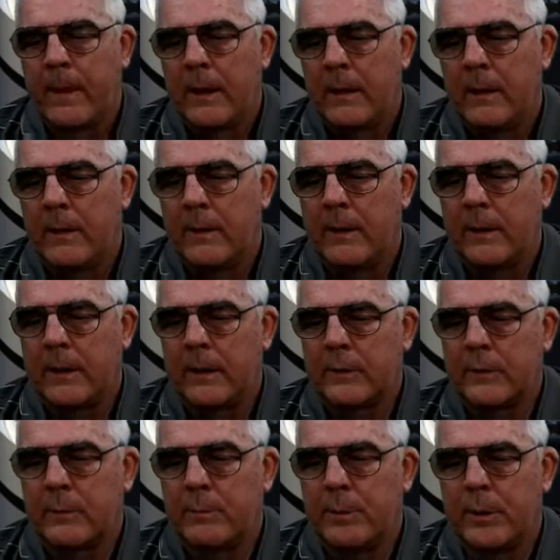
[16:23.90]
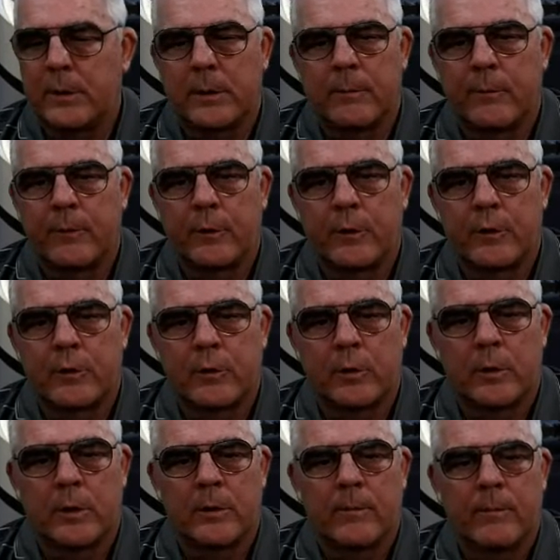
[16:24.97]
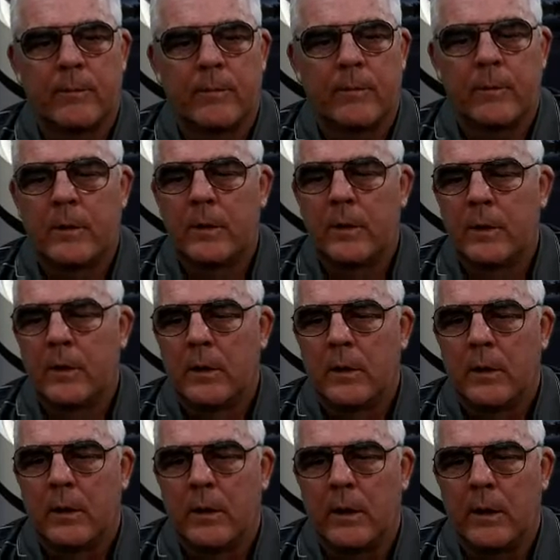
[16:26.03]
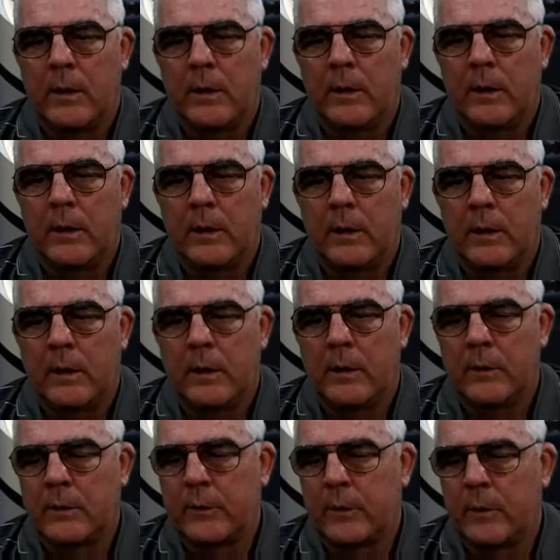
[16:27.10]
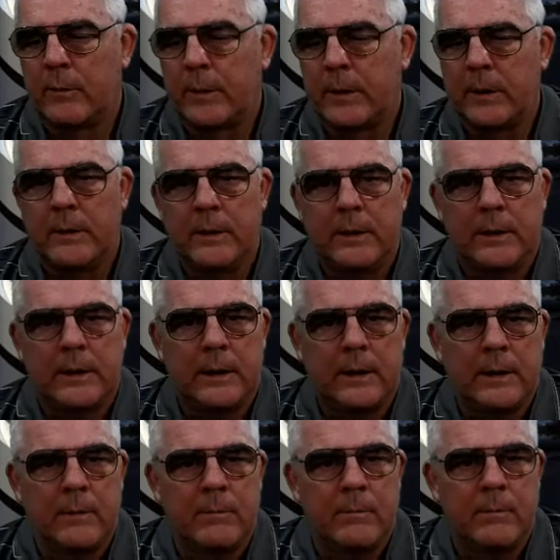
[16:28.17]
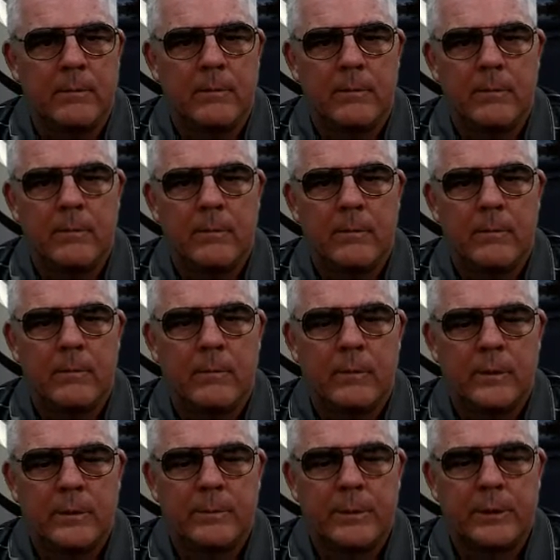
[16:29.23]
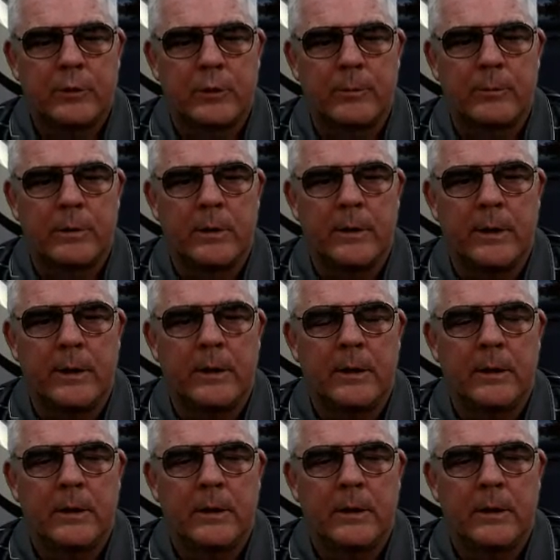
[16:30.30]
Yeah, that gets a bookum for sure. But in the game, the bishop played